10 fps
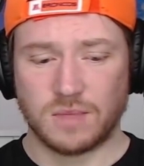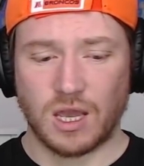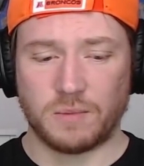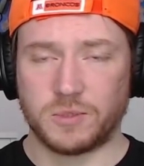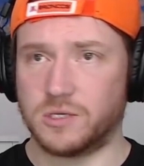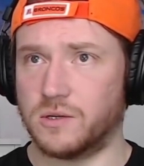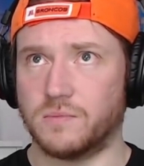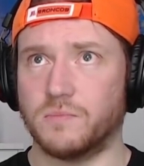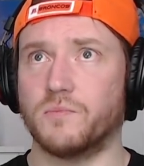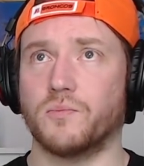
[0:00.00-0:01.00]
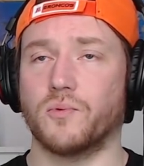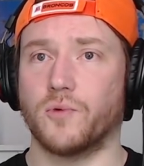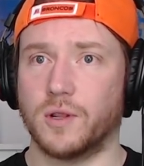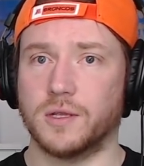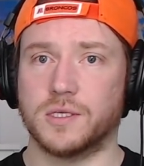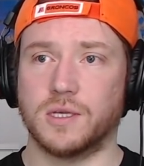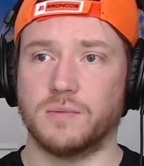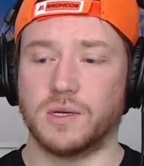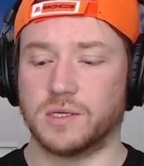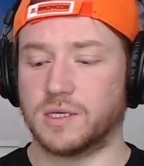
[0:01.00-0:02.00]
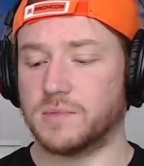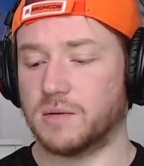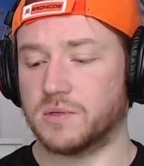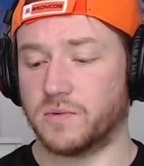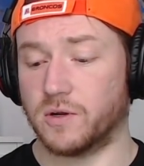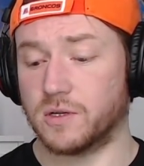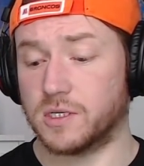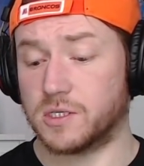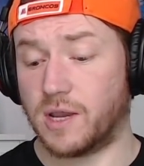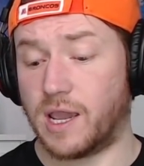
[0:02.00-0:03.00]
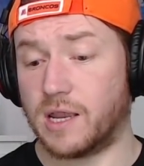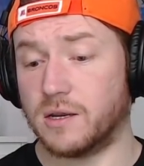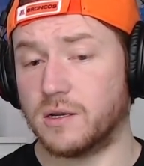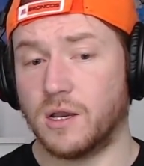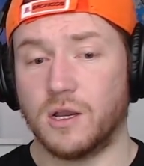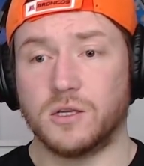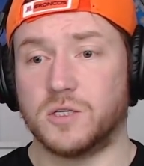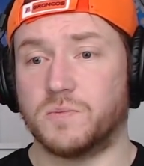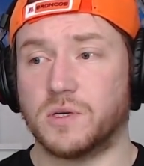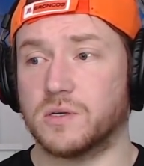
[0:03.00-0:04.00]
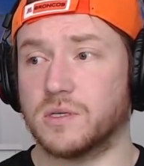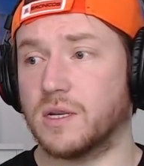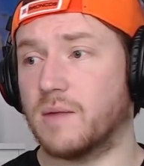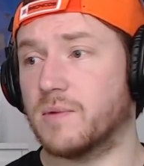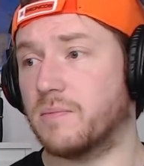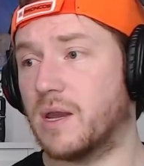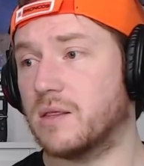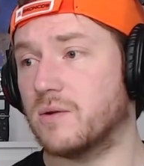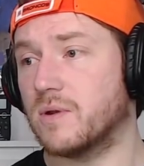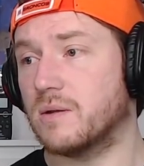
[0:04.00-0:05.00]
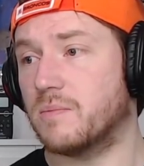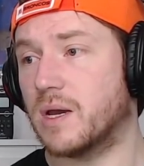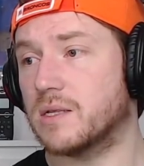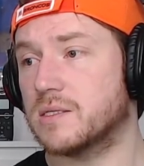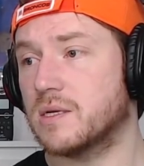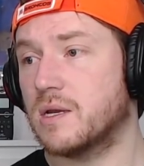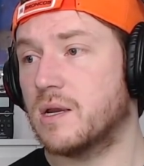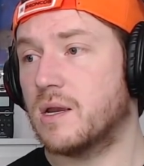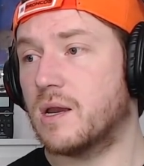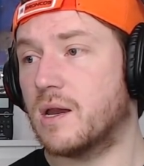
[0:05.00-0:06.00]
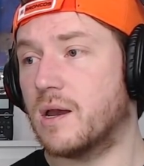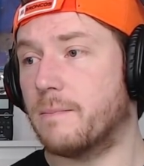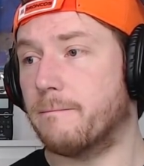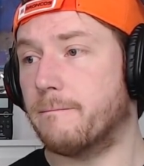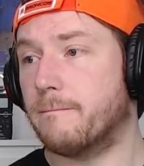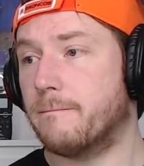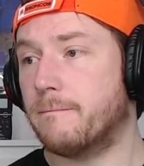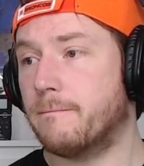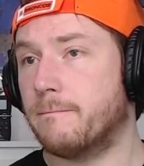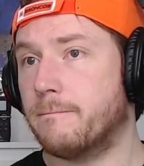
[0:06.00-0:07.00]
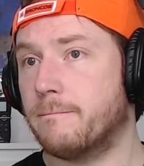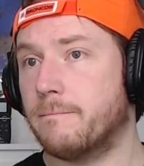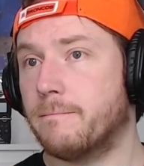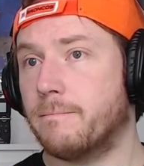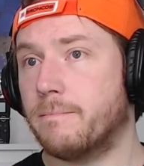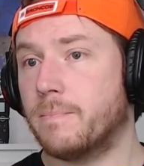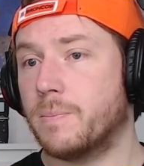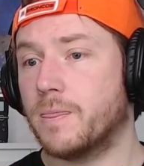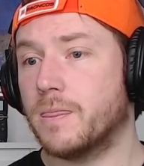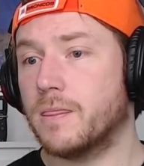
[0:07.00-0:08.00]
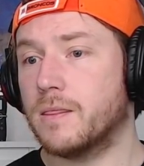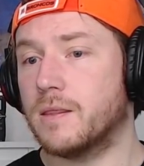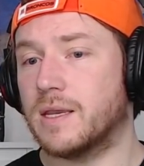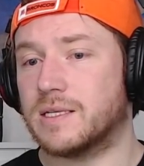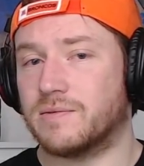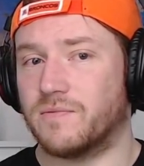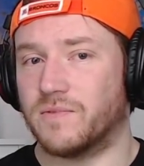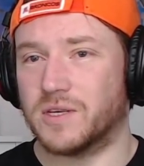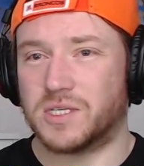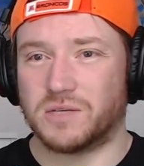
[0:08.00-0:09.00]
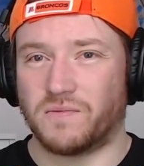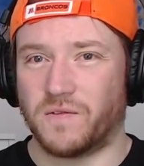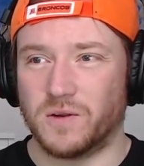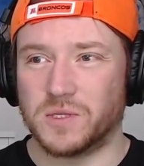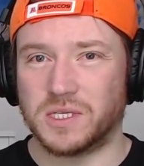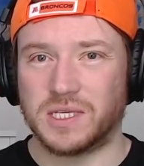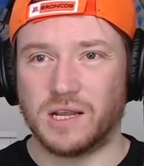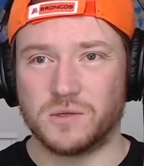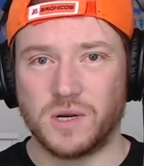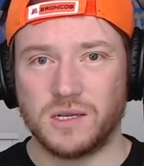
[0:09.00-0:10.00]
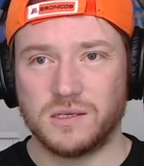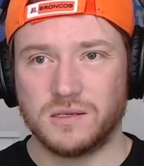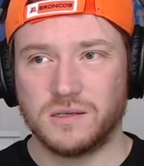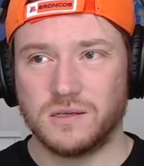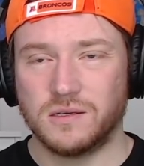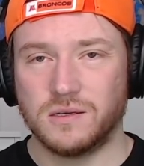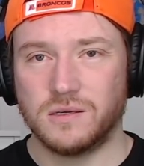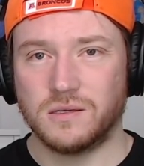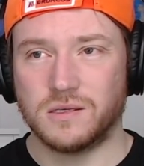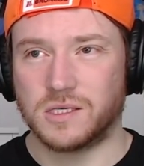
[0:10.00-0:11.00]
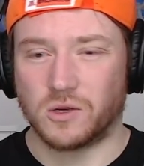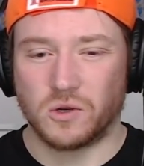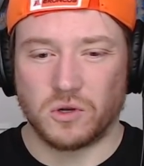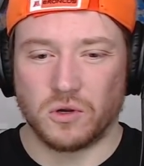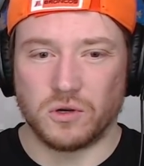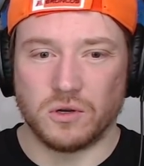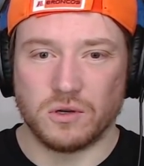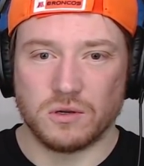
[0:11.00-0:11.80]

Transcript: Absolute brilliance there, because sometimes vocalists are added just because of the name of the band they're in, but this just feels and sounds right. It's just a good